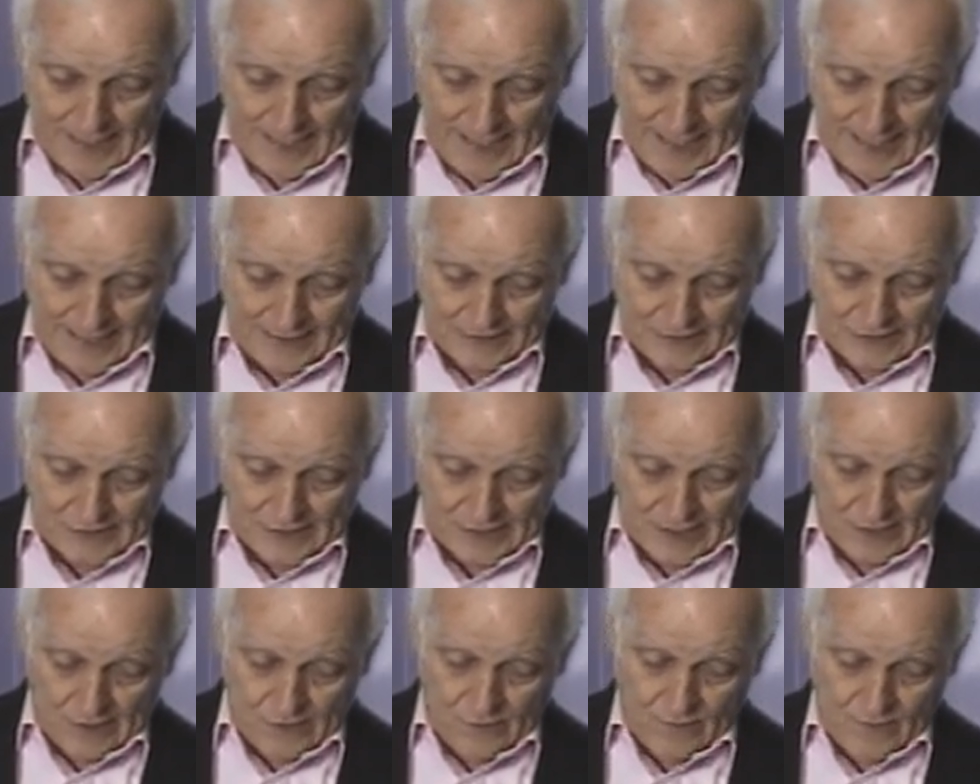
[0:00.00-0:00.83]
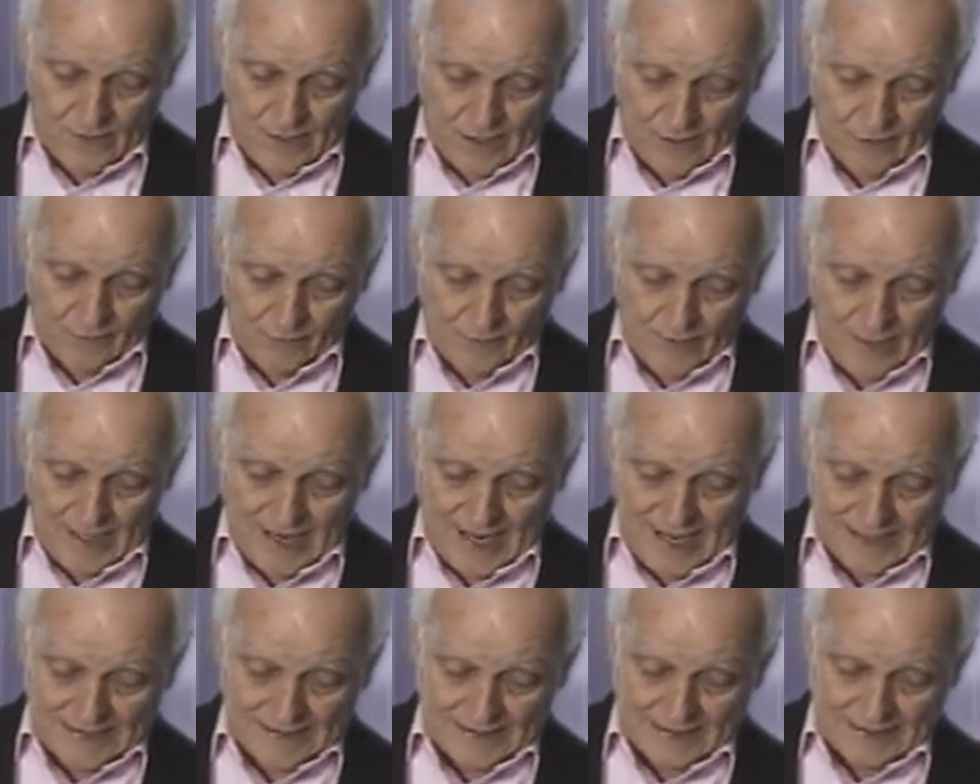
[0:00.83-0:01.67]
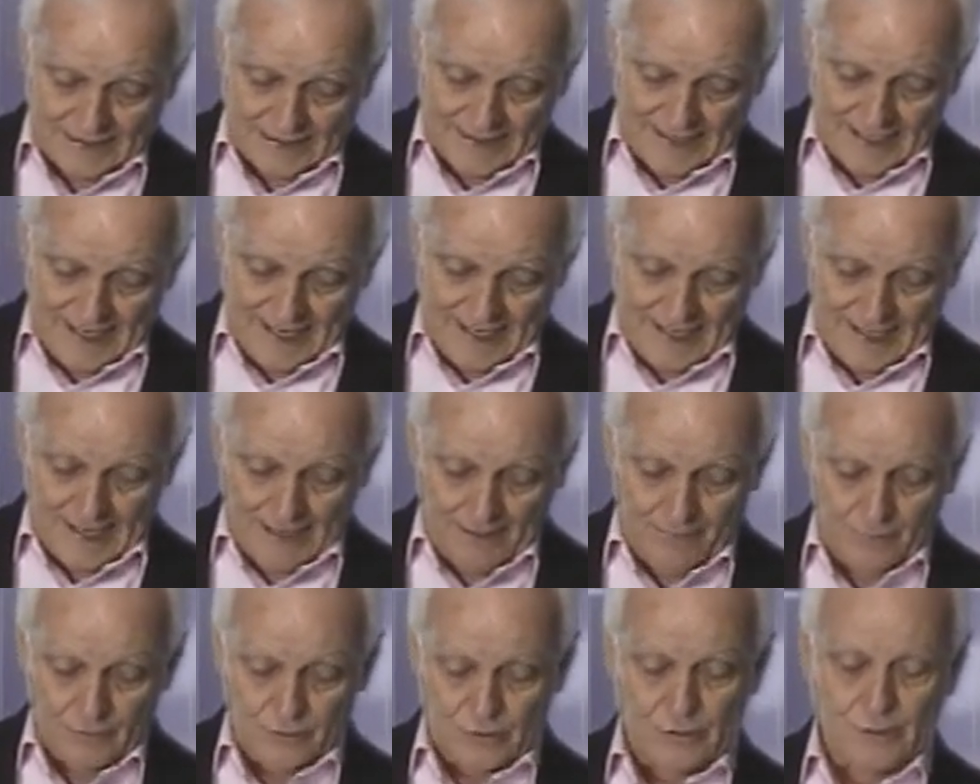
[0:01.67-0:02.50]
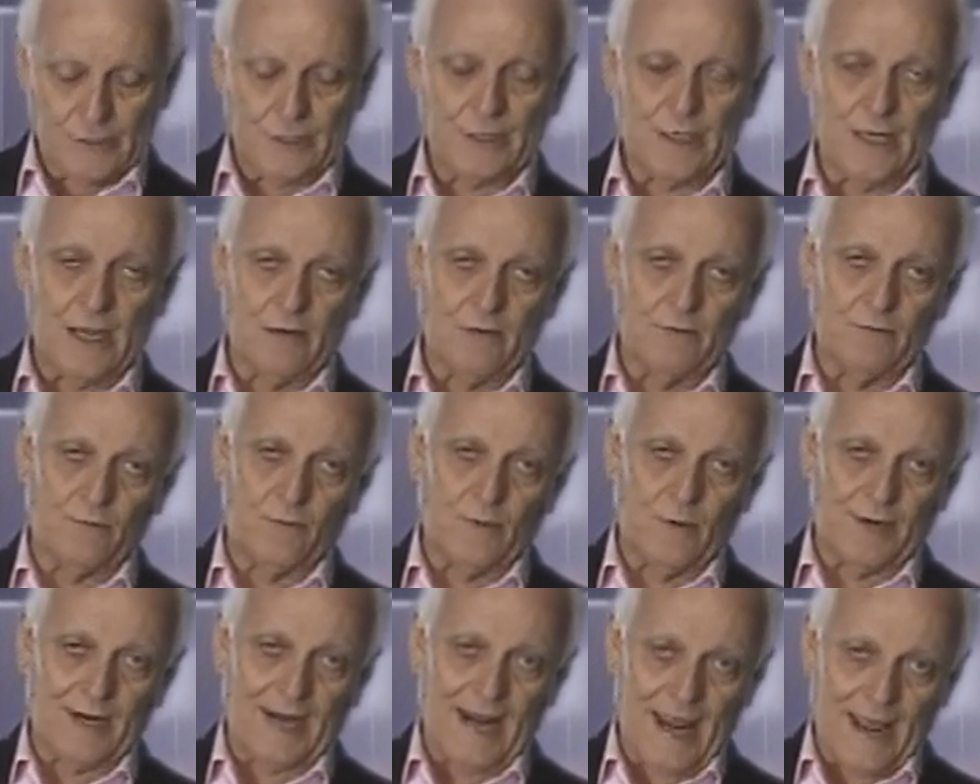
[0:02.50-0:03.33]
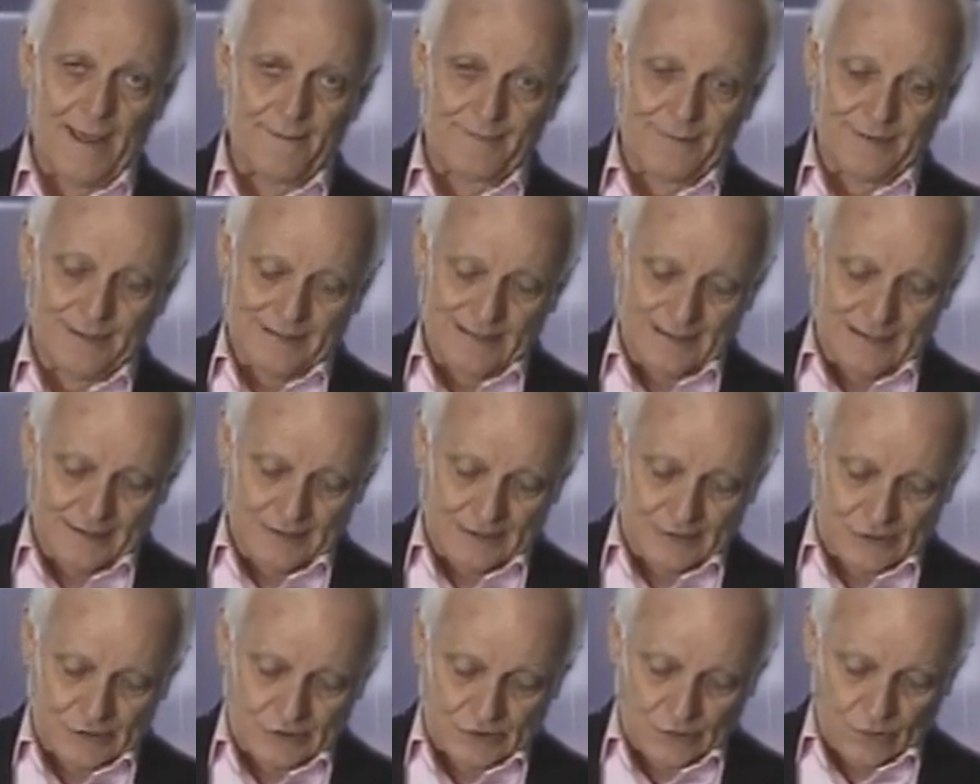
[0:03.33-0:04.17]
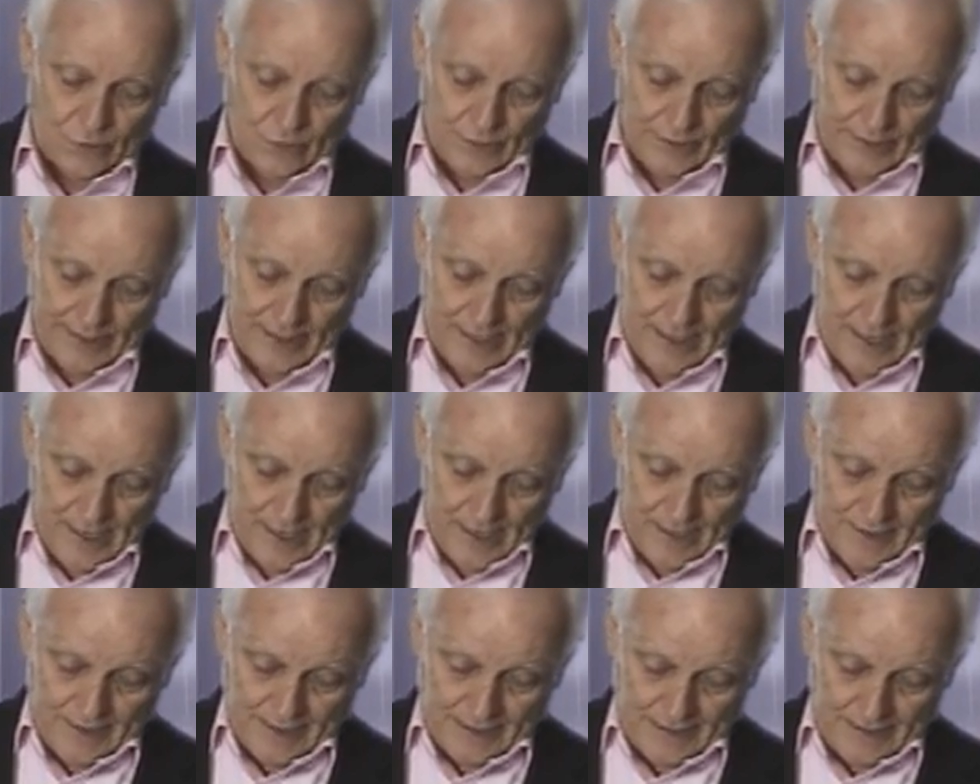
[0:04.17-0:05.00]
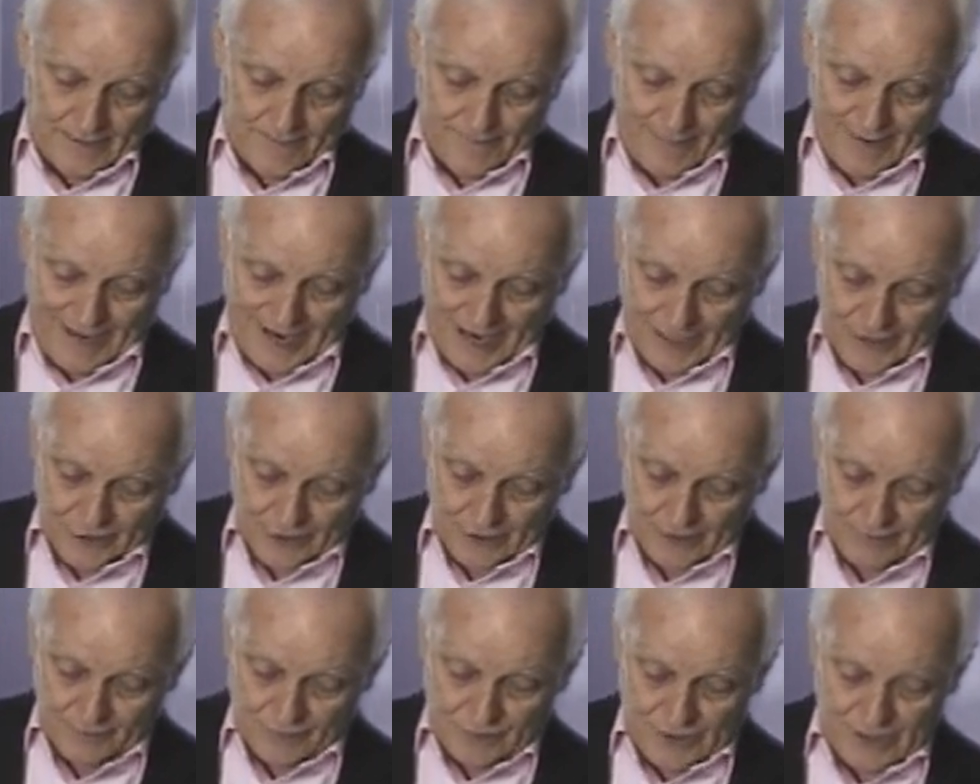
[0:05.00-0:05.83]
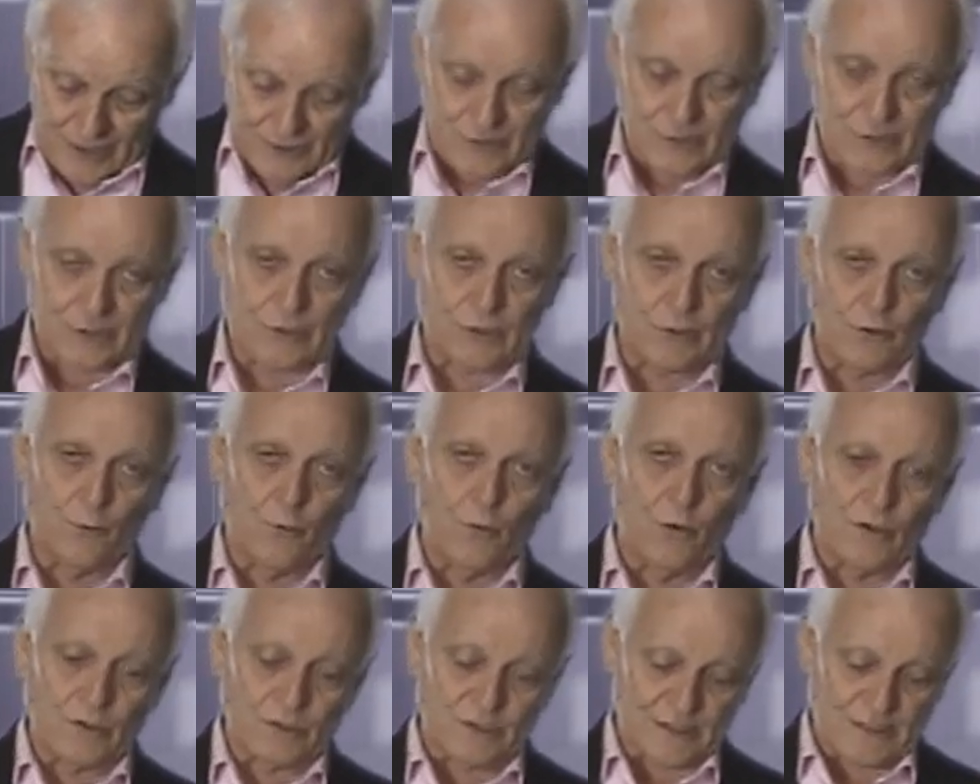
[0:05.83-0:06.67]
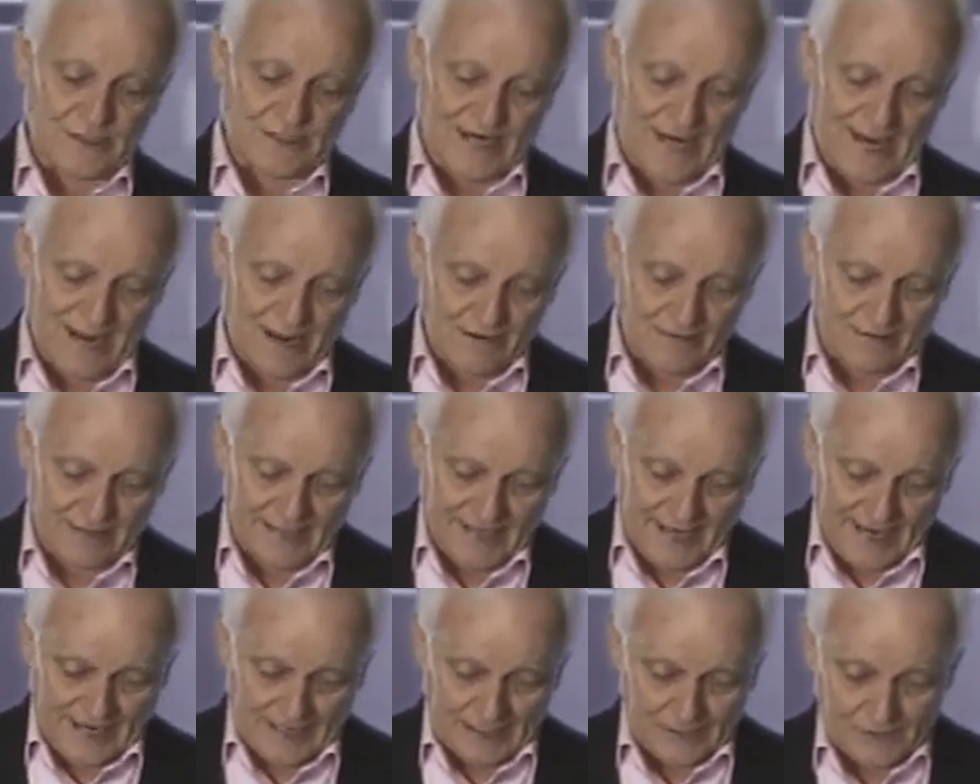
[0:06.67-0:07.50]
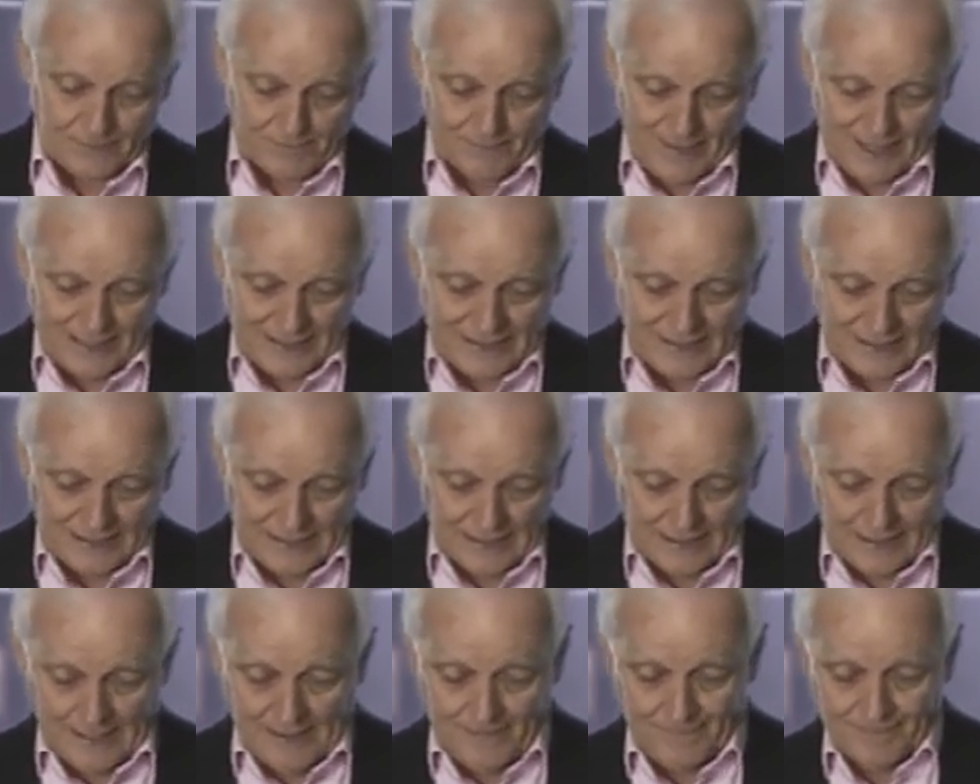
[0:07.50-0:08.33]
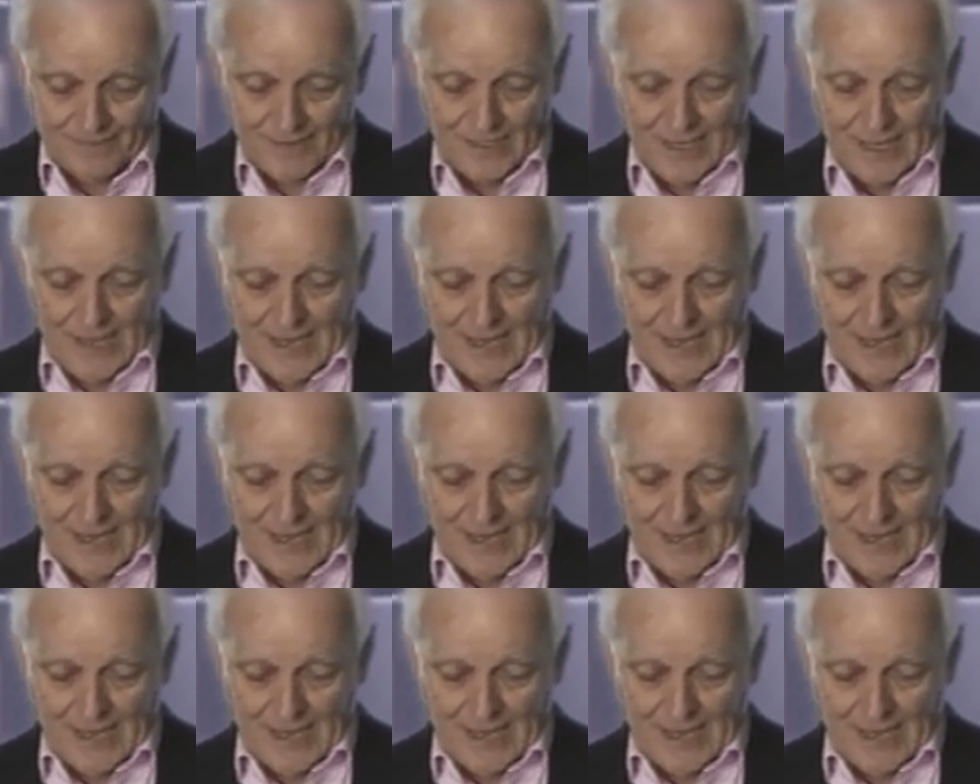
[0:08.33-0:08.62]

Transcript: And so realizing that I want you to know what happened in this story the compassion of Jesus towards this outcast, basically.